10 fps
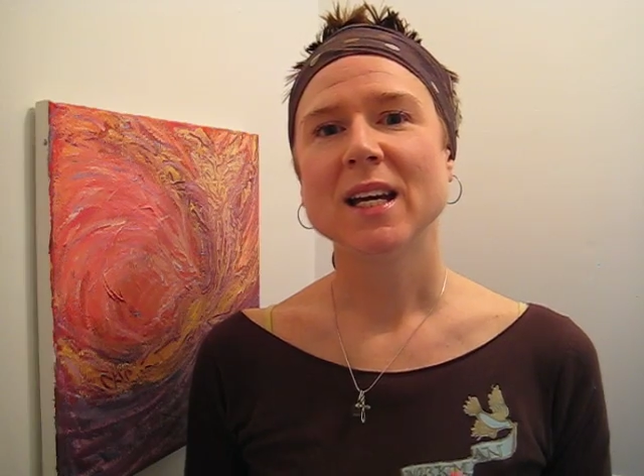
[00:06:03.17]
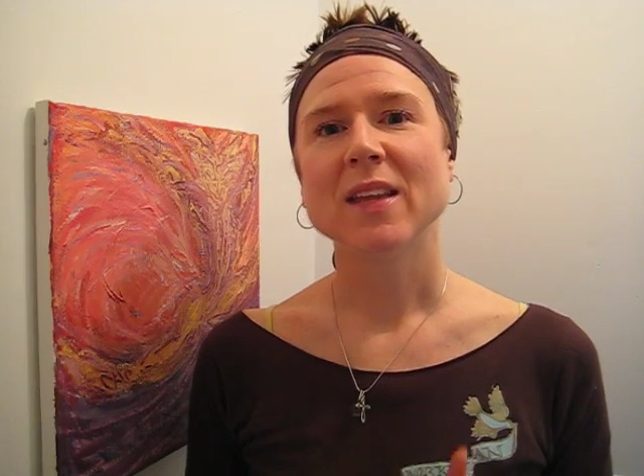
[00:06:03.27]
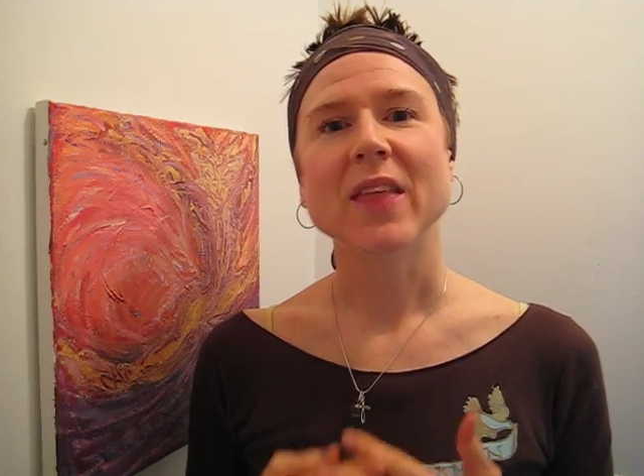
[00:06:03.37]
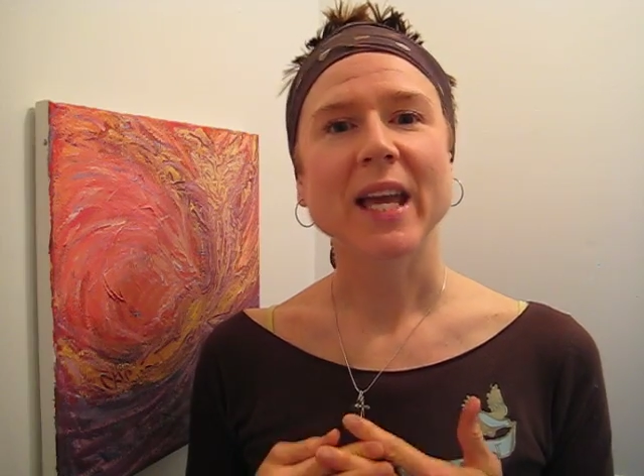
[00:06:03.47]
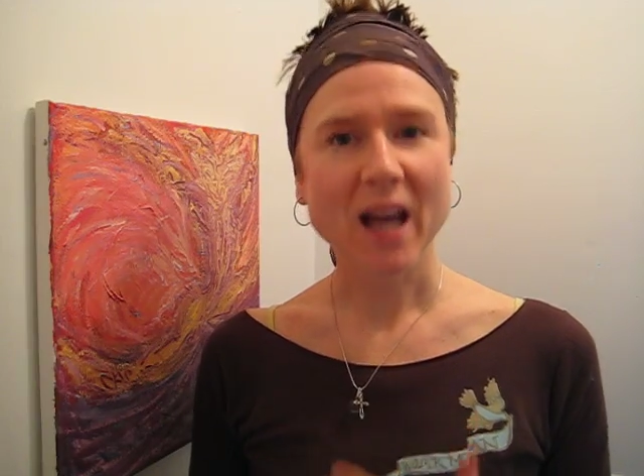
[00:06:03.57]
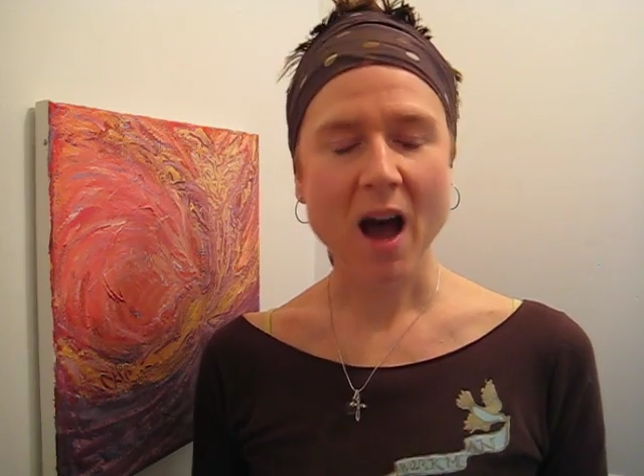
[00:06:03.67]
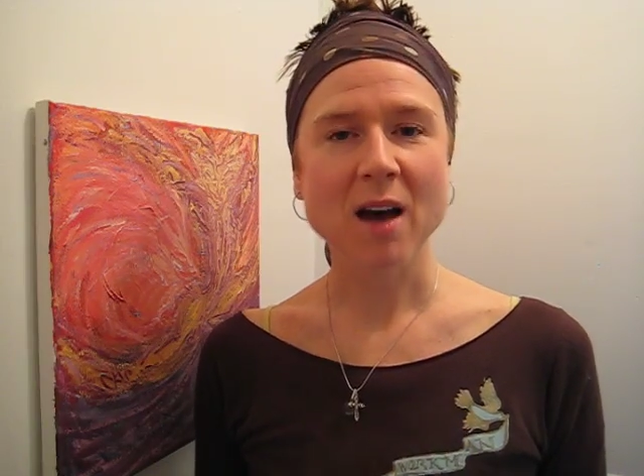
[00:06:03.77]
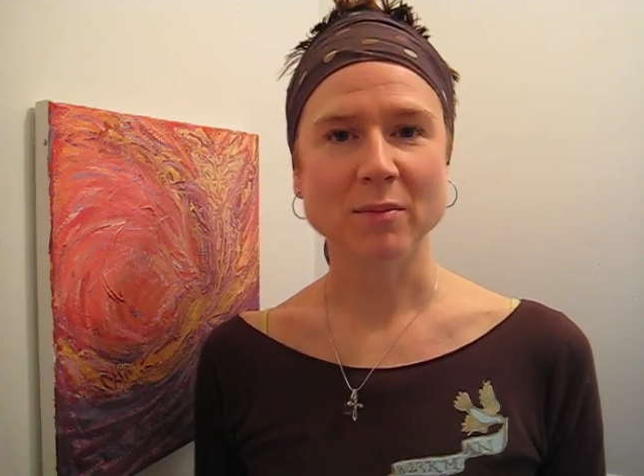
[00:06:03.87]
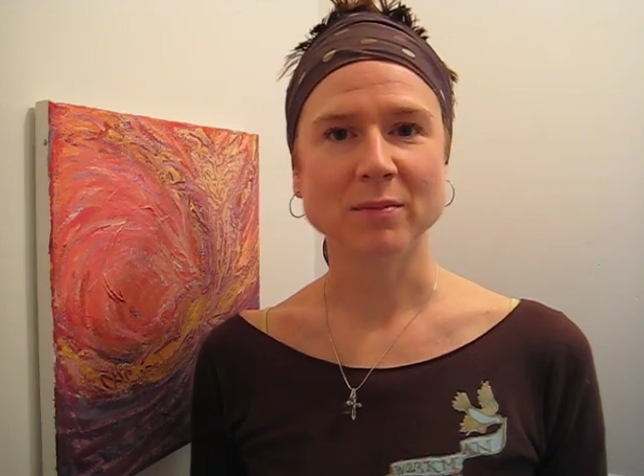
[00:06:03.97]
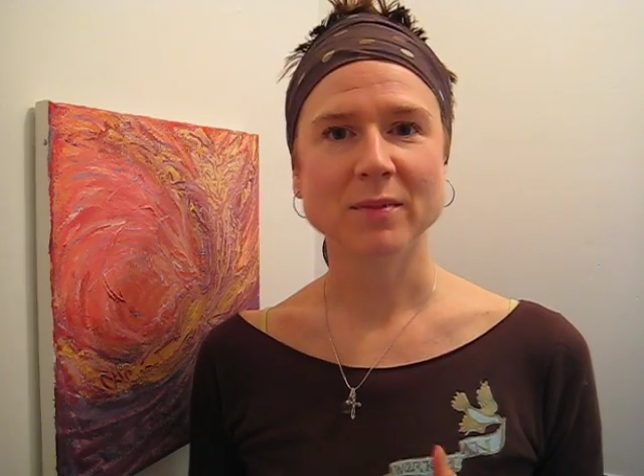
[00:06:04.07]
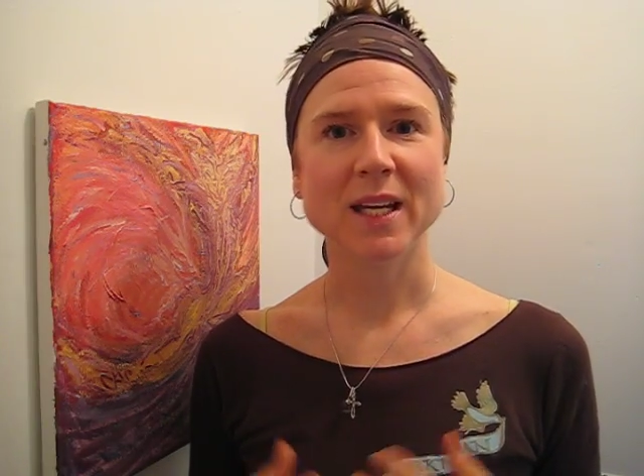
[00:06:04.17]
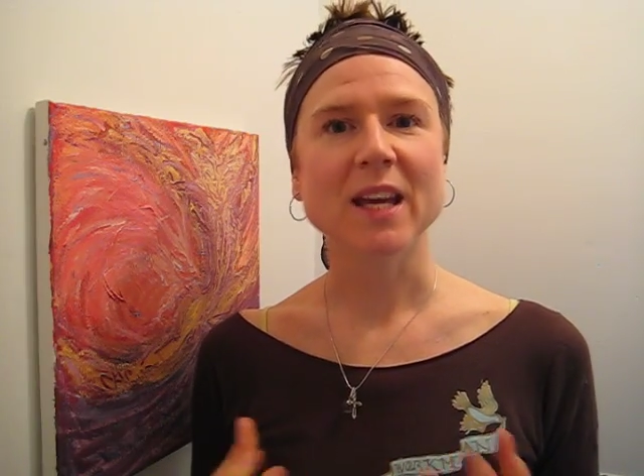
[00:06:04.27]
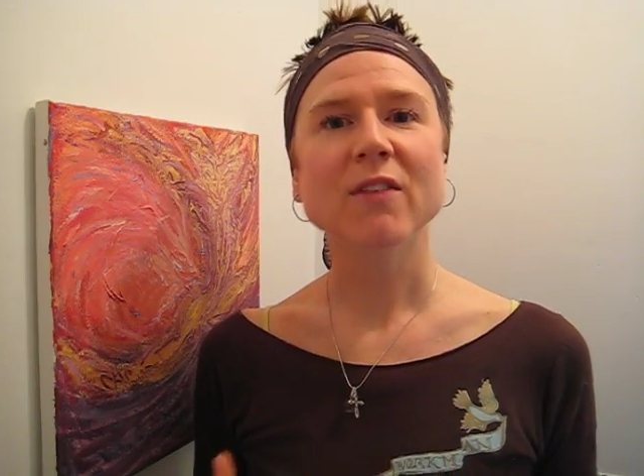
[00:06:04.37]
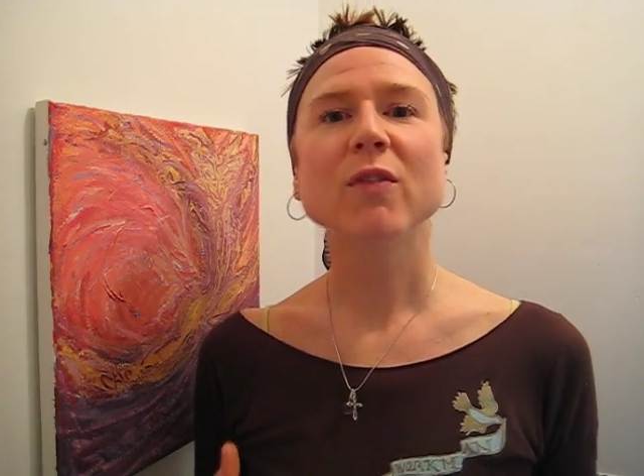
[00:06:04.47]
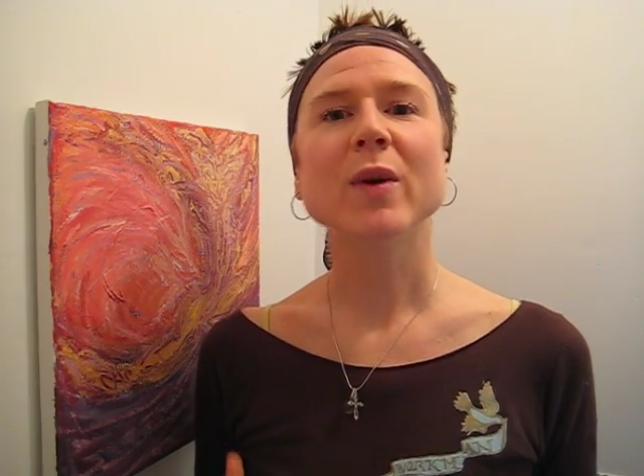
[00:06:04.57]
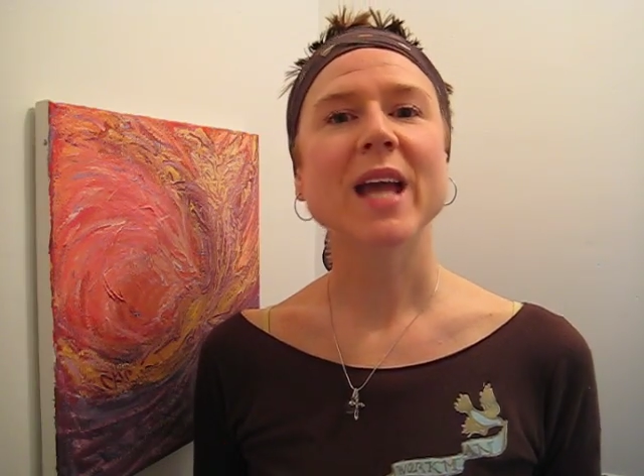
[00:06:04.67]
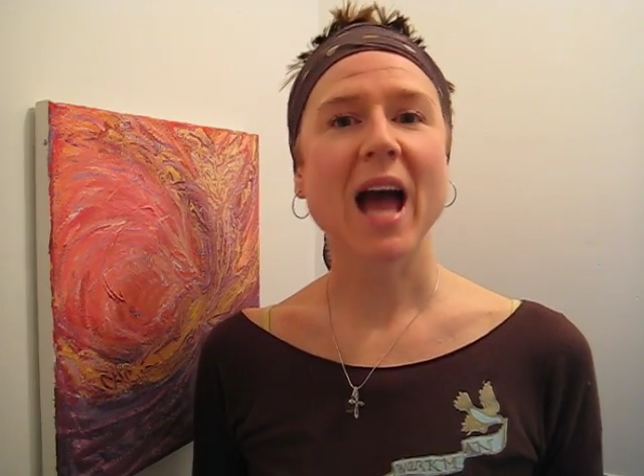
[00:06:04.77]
they come. If we